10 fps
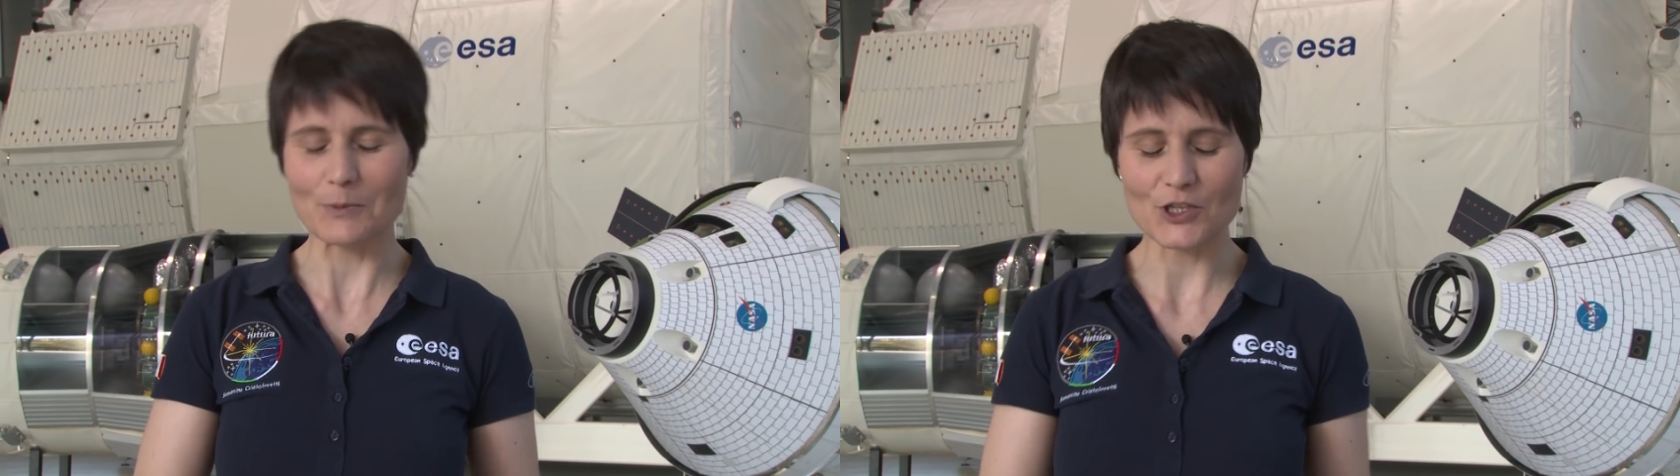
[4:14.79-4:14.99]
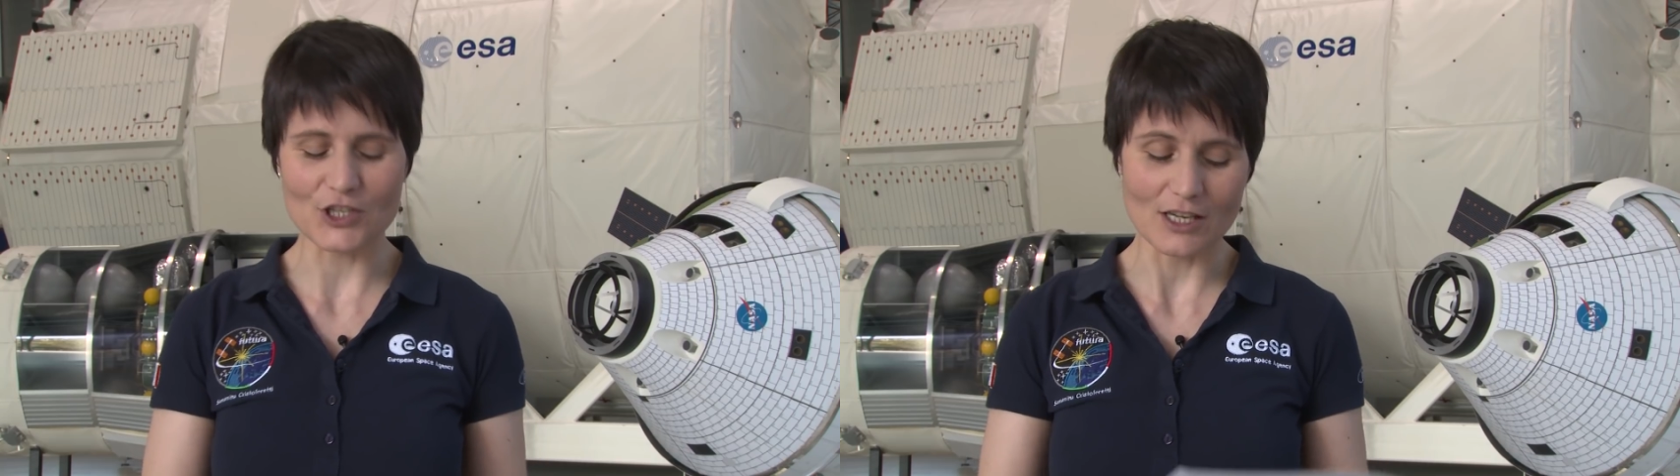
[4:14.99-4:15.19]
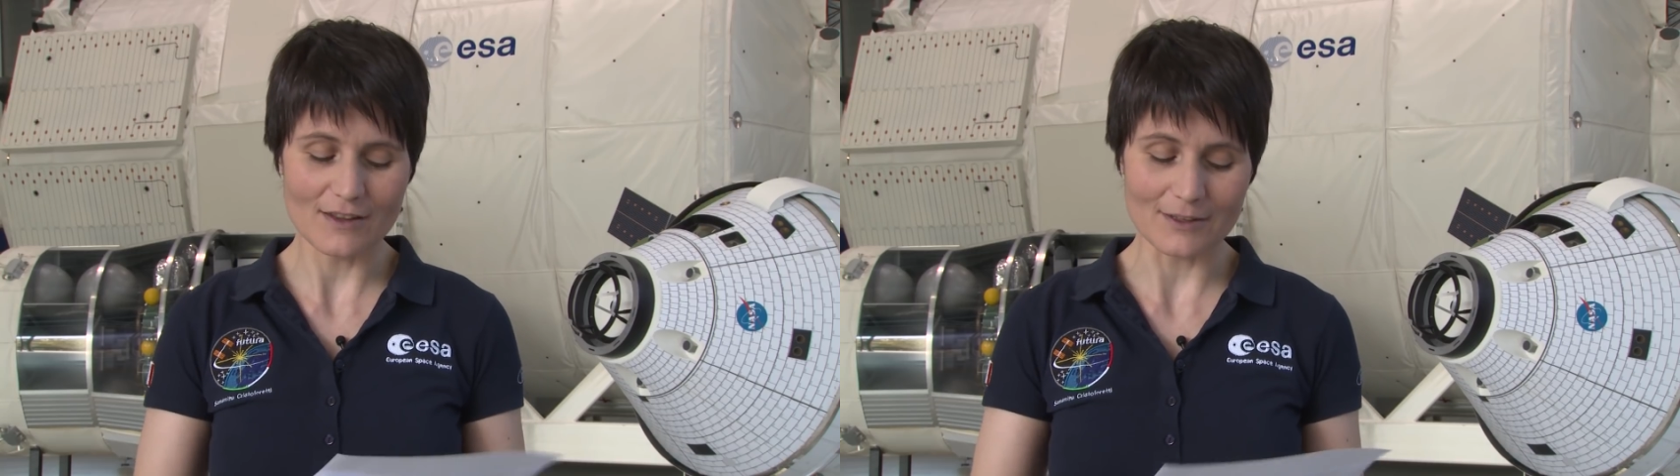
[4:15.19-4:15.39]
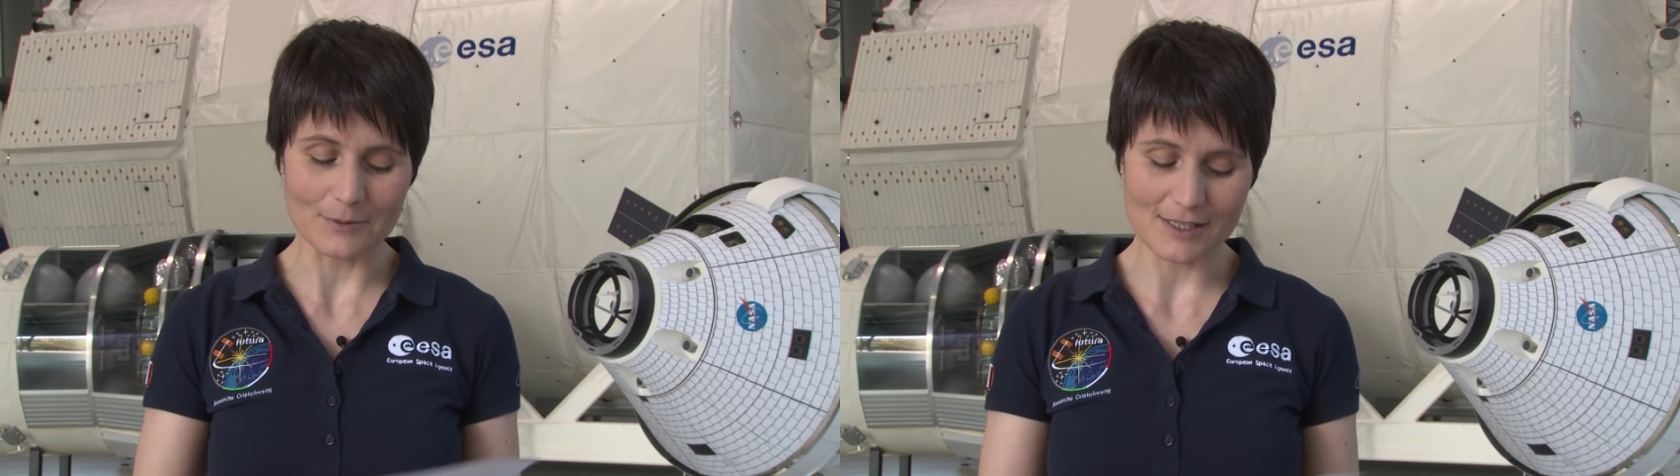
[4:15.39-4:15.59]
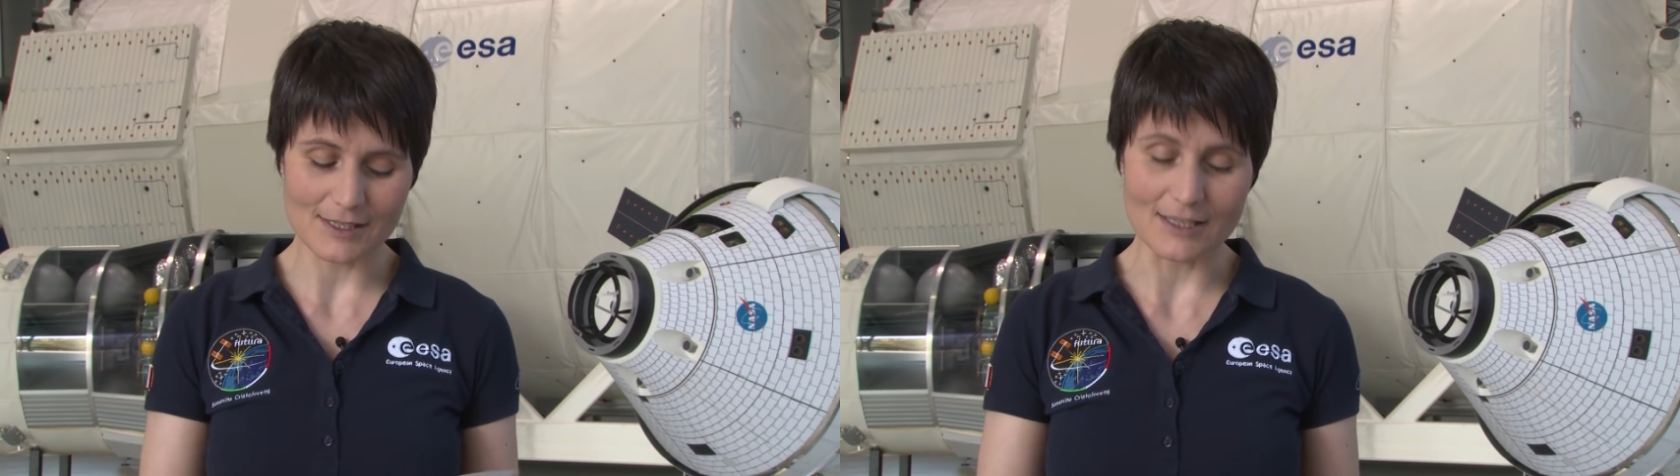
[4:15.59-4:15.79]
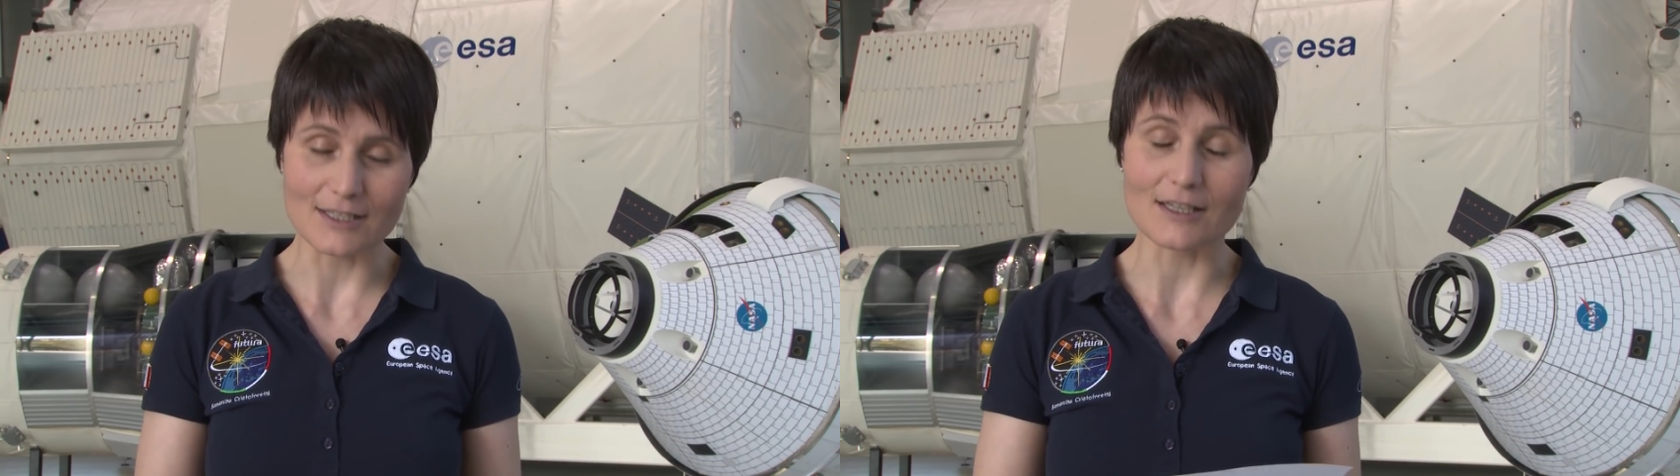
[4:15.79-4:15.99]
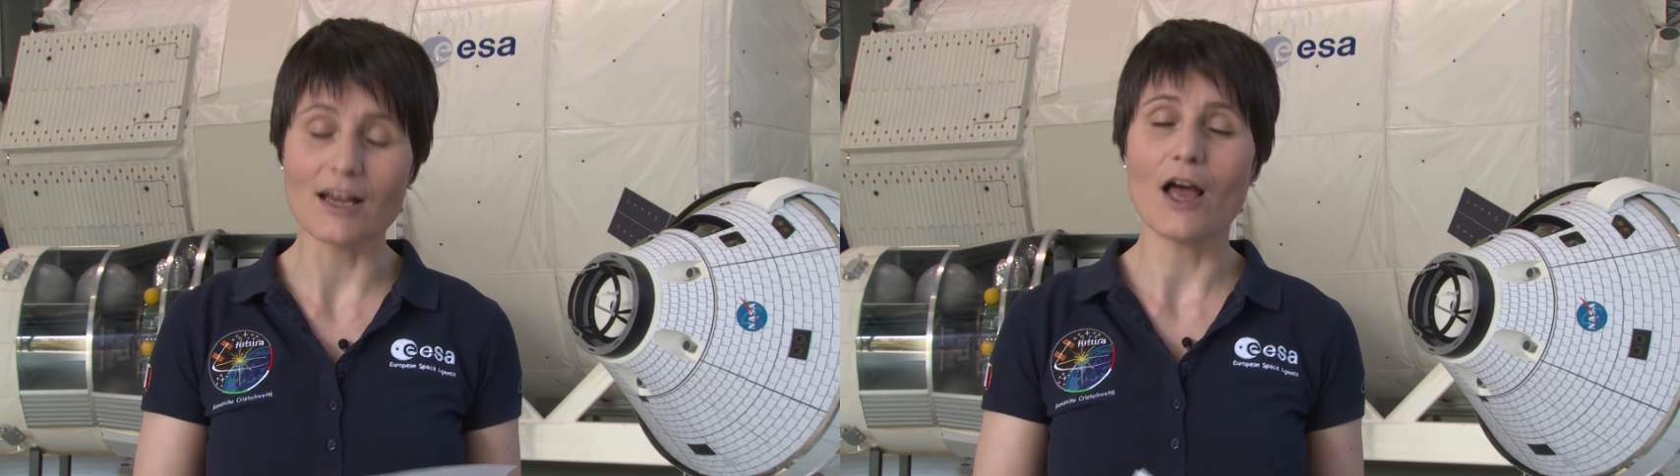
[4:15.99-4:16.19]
machine that was sent